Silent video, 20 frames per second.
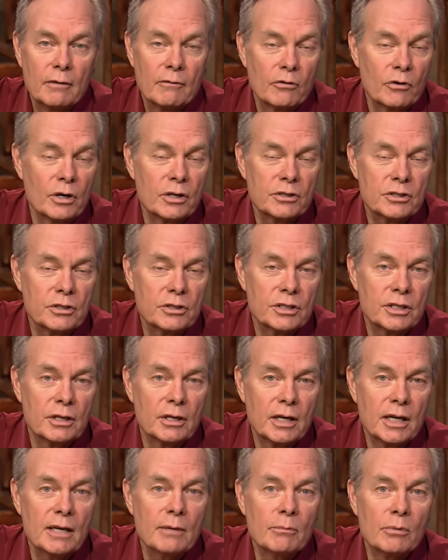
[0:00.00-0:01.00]
For instance, in
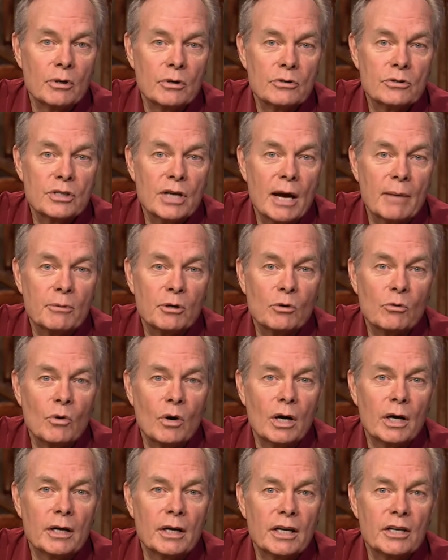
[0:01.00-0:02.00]
Hebrews chapter
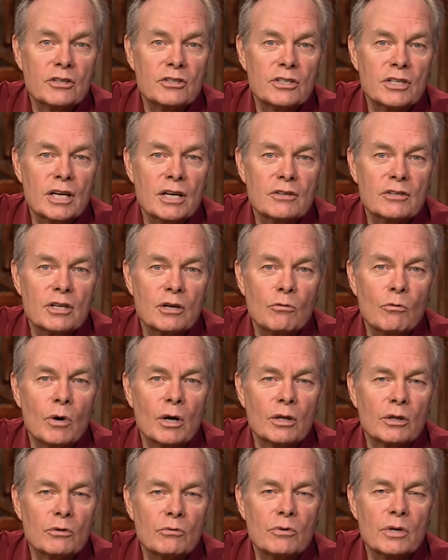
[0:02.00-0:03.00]
1, it says that
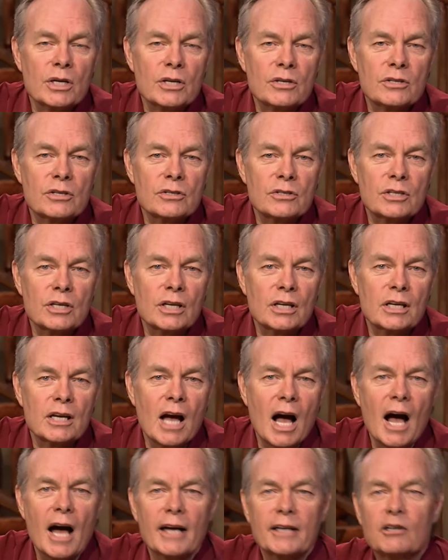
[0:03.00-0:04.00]
one of the reasons that
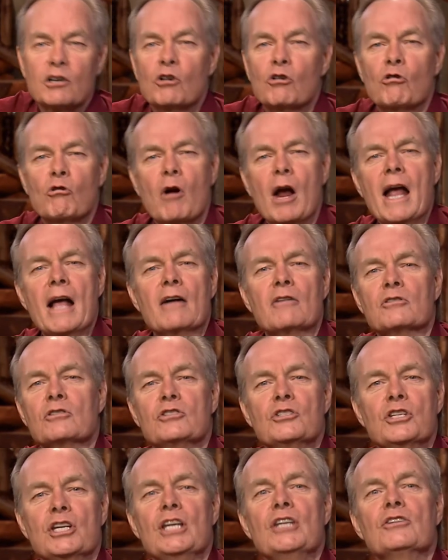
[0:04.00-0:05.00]
God
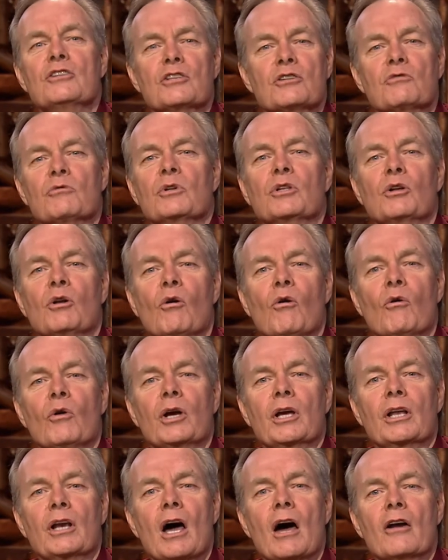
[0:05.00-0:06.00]
crowned Jesus with
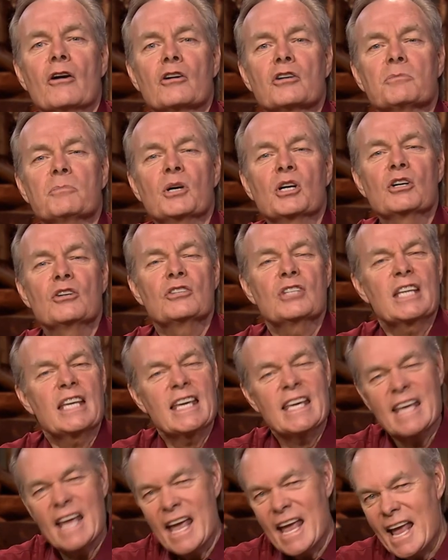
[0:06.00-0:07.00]
glory and honor is because
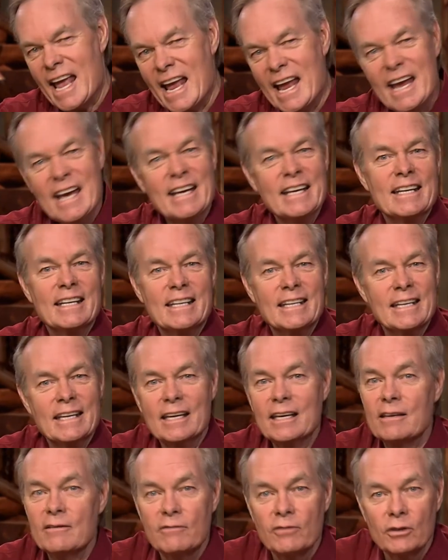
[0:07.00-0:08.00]
He hated
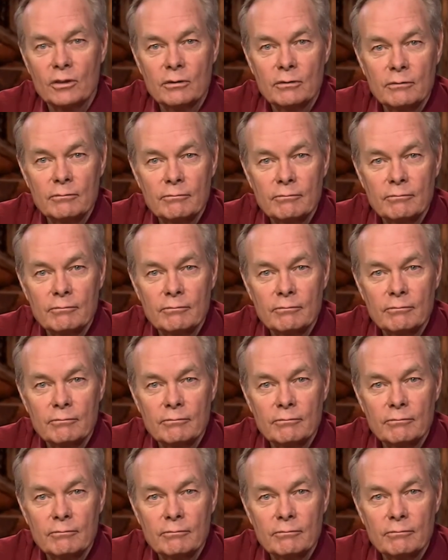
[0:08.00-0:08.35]
evil.